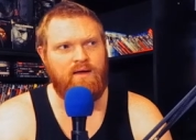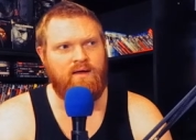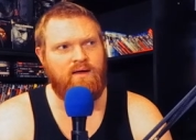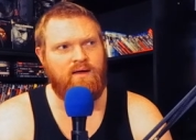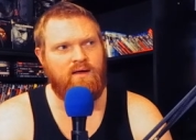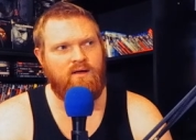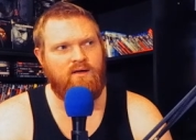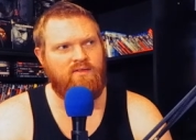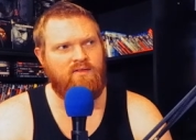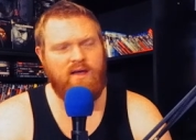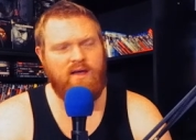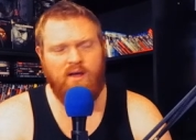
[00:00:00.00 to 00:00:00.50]

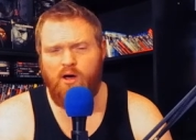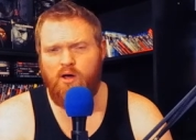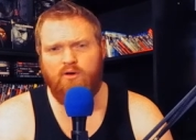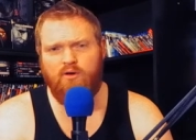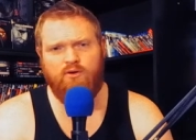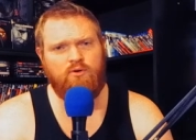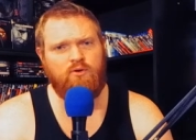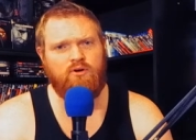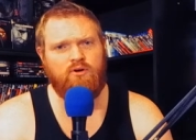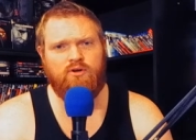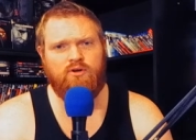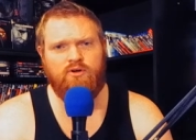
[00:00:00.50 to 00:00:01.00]
They all
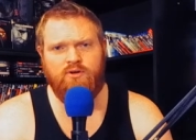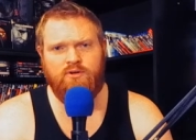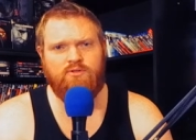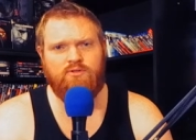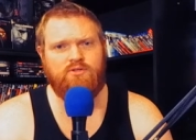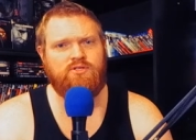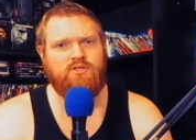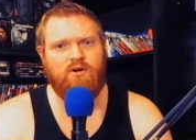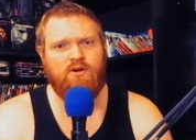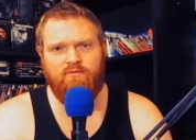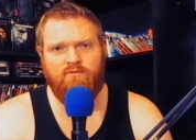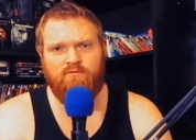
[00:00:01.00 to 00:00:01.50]
do a good,
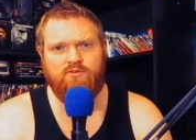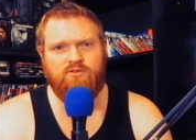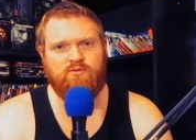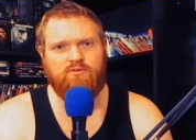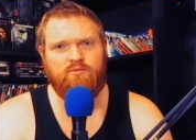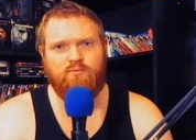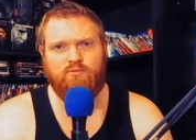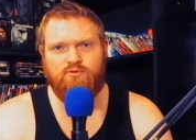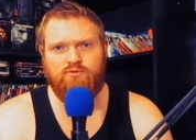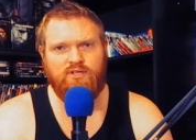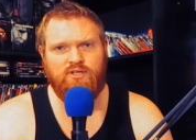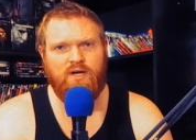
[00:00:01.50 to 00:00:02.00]

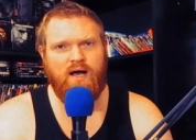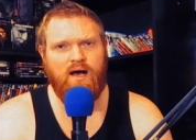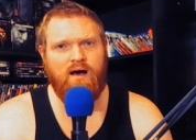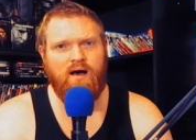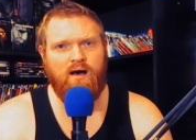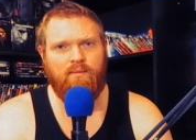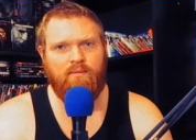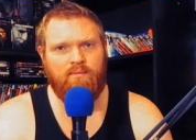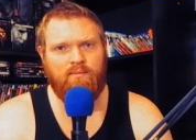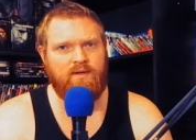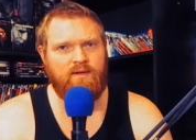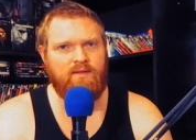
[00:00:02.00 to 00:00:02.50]
serviceable job.
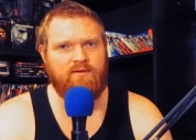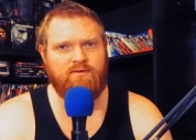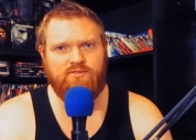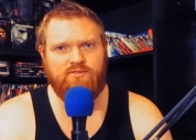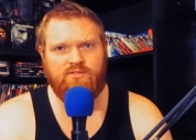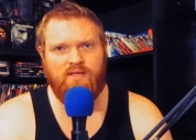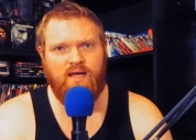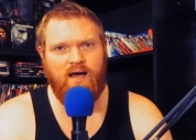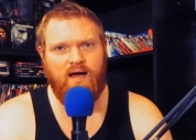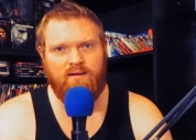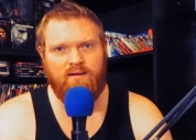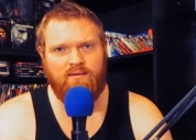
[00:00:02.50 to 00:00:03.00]
I mean, there's
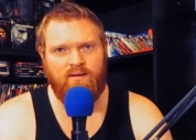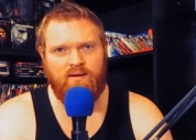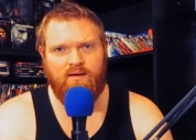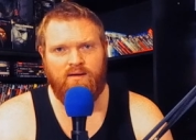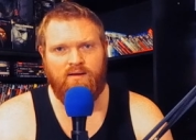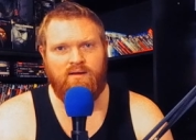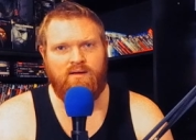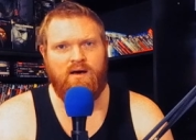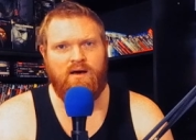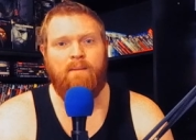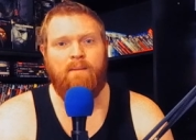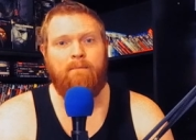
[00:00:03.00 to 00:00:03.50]
not
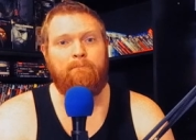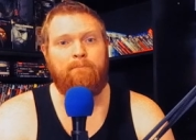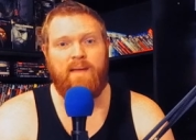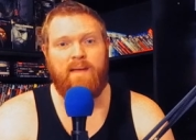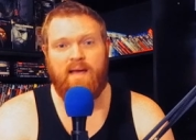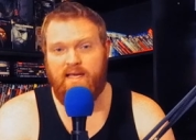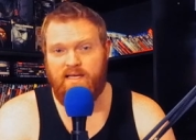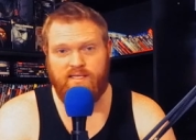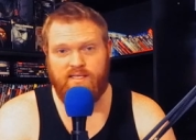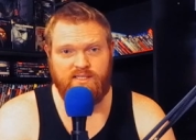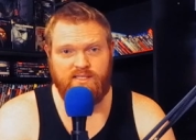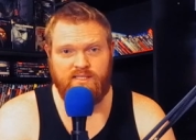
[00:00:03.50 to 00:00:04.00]

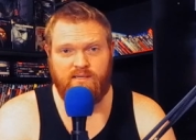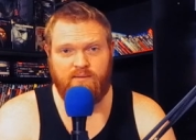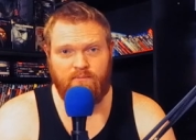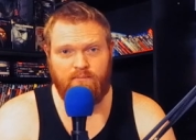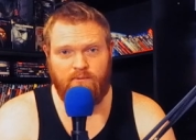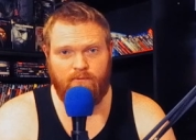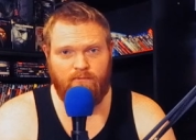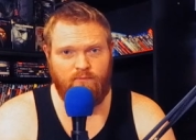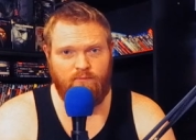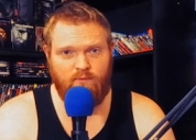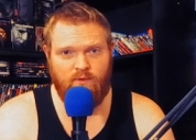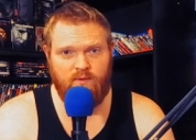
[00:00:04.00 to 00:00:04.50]
amazing
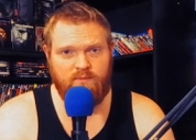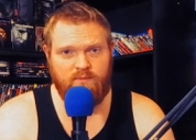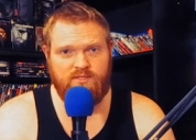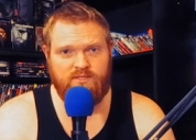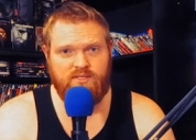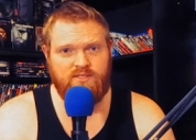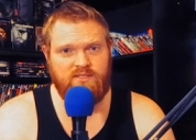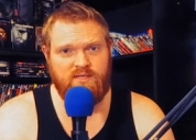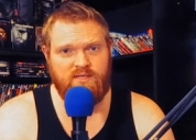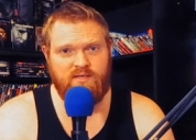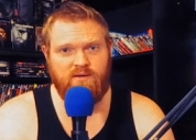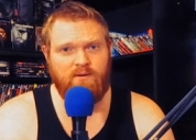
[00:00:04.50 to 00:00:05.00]
performances
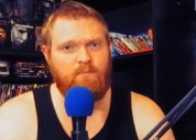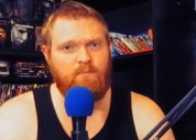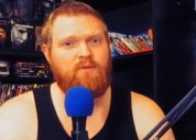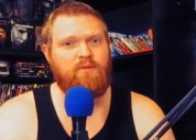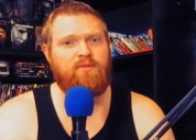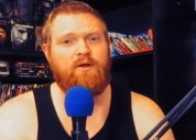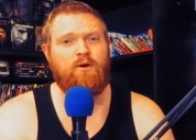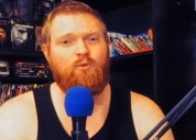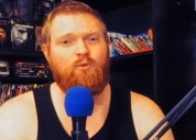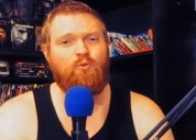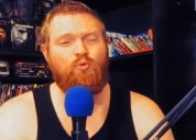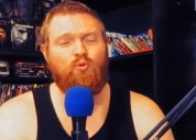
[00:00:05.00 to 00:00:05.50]
here, but
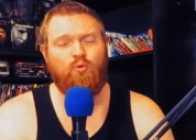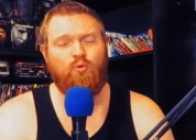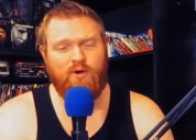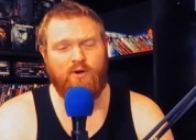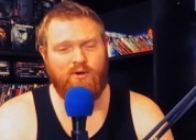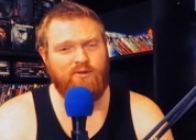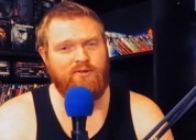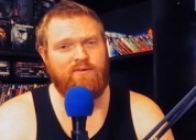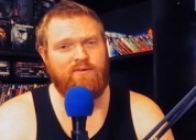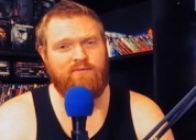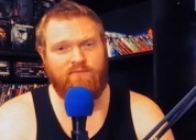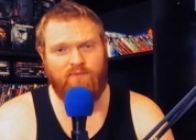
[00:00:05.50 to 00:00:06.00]
they're
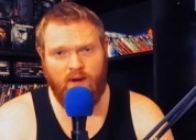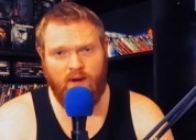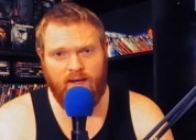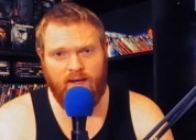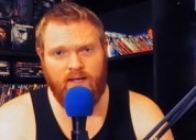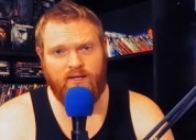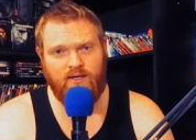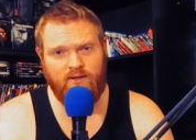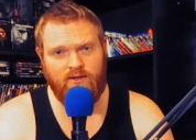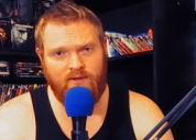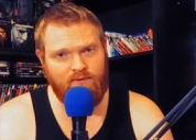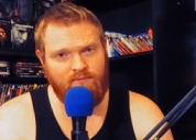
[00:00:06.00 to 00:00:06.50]
really fucking
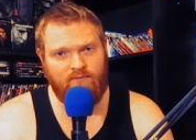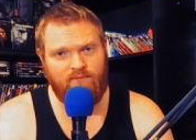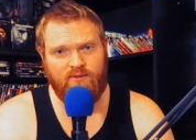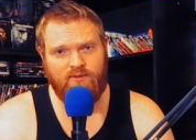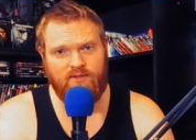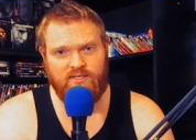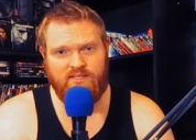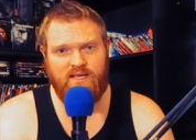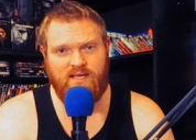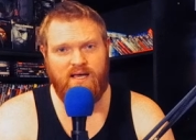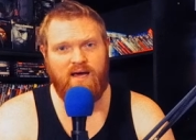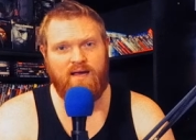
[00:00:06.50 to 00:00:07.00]
good for
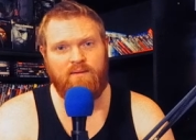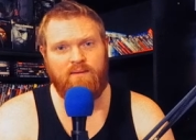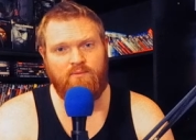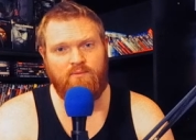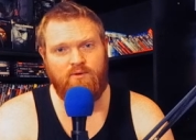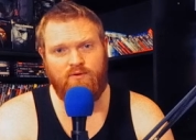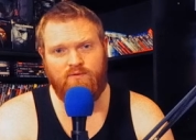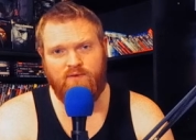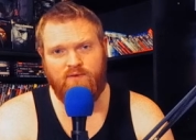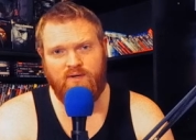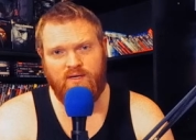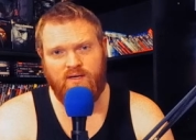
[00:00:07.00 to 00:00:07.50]
this kind of
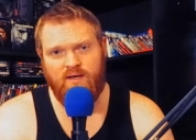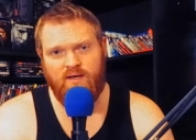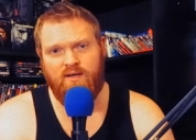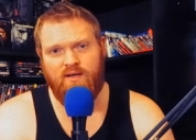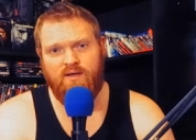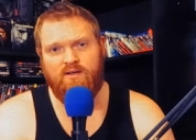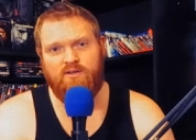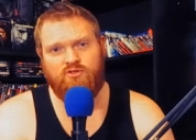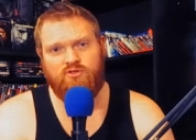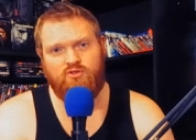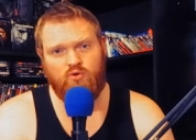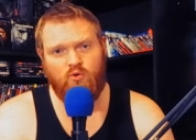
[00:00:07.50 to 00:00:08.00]
movie.
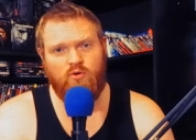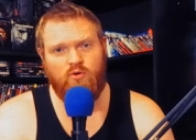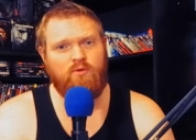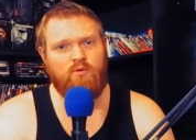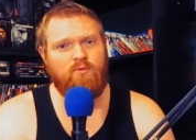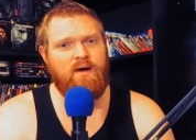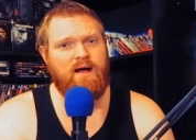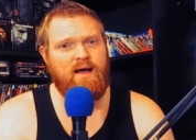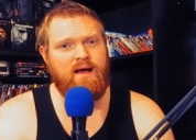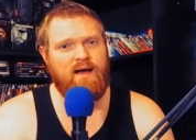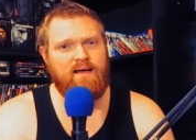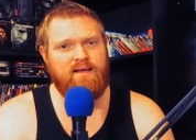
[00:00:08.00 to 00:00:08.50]

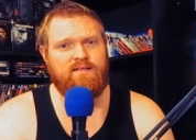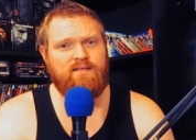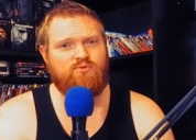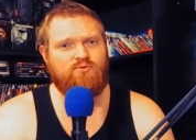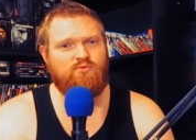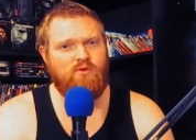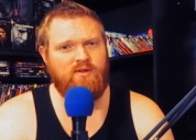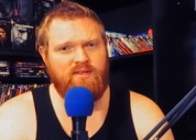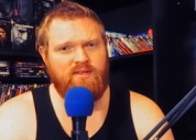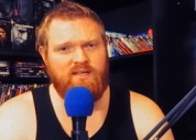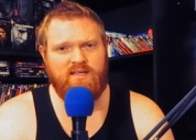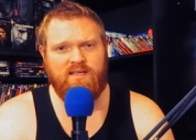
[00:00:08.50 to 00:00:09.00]
Joyride is
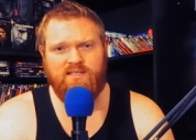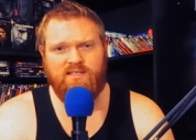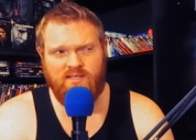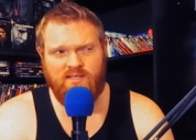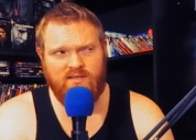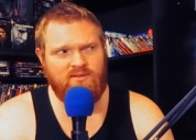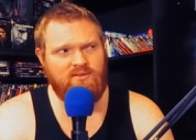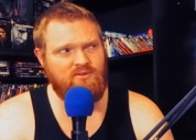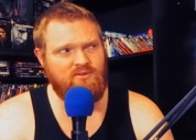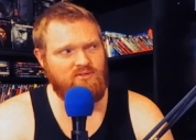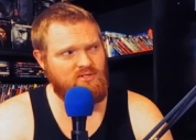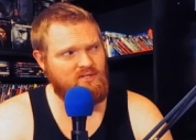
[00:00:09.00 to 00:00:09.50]
one that gets
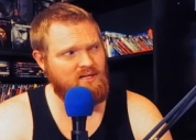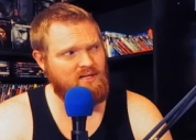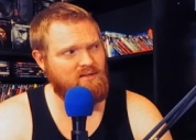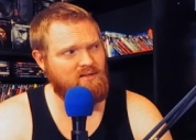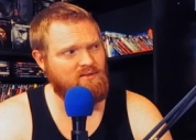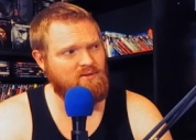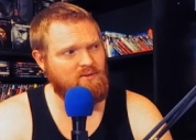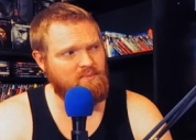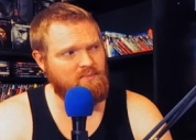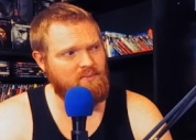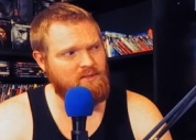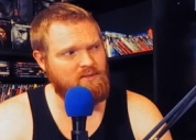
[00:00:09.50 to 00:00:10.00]
under your skin a
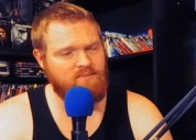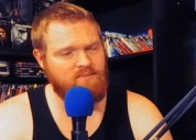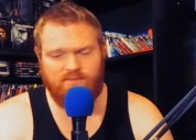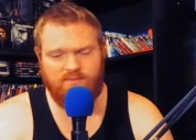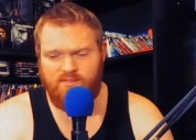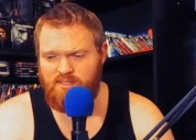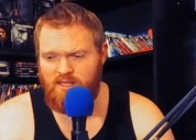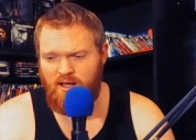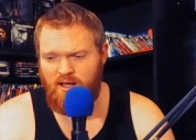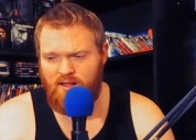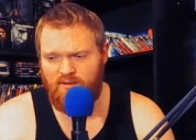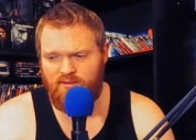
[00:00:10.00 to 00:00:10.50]
little bit.
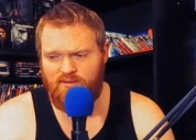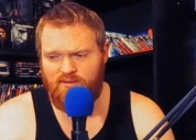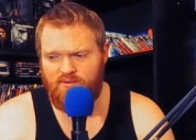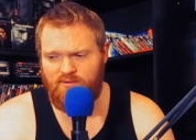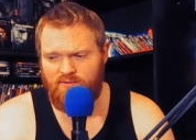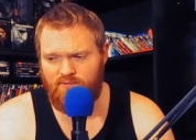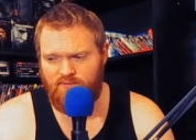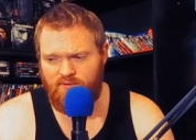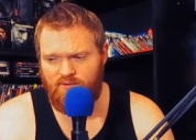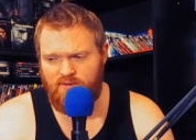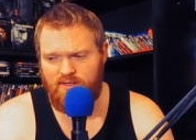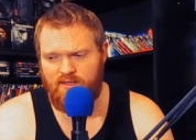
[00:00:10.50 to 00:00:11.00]
Solid little
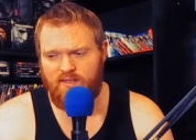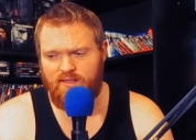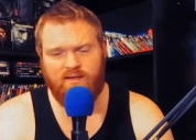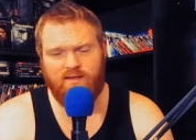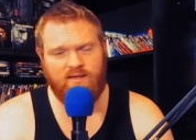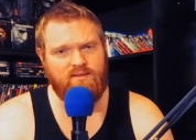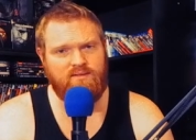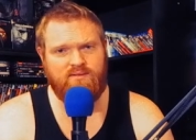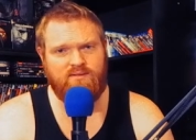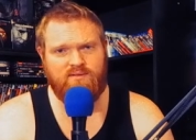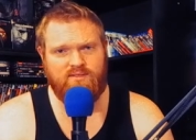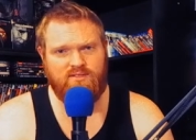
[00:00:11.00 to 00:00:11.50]
flick
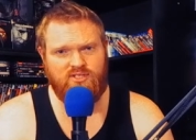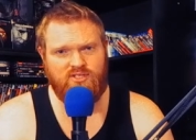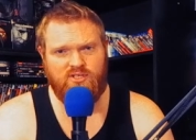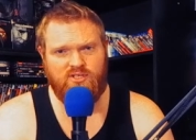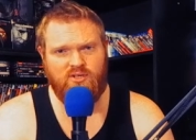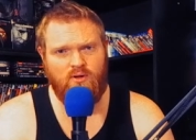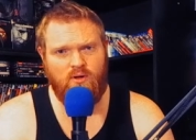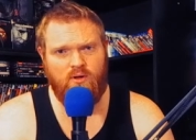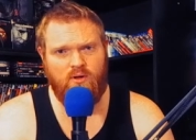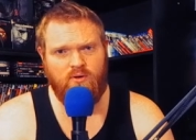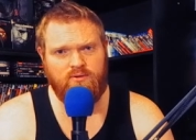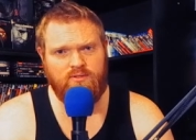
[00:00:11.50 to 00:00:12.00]
and still
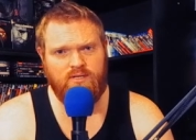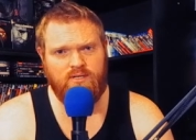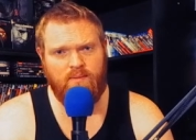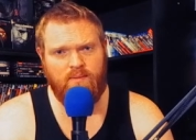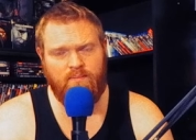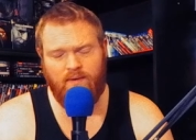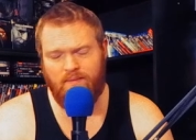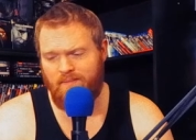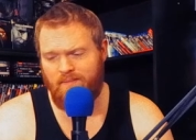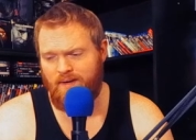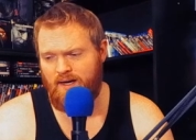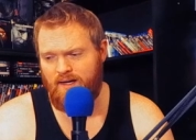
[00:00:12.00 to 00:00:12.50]
holds up, I
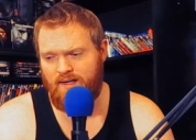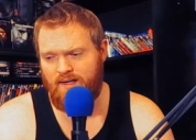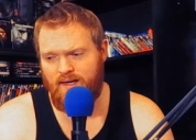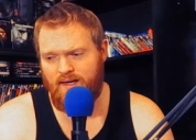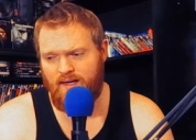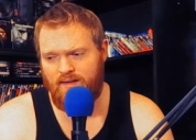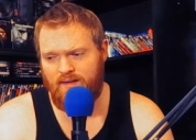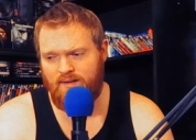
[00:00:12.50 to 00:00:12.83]
might add.